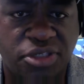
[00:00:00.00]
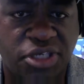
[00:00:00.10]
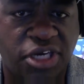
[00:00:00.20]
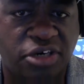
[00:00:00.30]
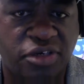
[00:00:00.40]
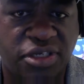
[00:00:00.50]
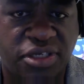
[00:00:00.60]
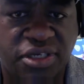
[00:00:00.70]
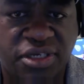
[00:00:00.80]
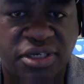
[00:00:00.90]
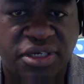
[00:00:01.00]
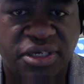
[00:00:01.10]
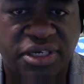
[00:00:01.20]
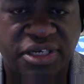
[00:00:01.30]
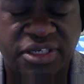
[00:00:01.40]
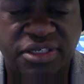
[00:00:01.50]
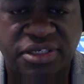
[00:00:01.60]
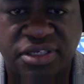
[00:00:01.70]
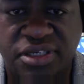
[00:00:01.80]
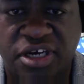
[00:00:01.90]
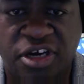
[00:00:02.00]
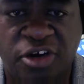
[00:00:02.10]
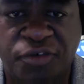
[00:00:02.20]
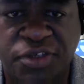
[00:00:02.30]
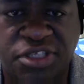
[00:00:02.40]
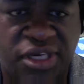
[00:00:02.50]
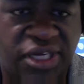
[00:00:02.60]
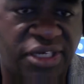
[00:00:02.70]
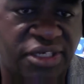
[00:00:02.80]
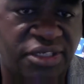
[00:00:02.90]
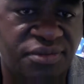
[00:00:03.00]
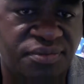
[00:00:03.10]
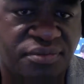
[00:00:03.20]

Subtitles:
not only, and our offensive line,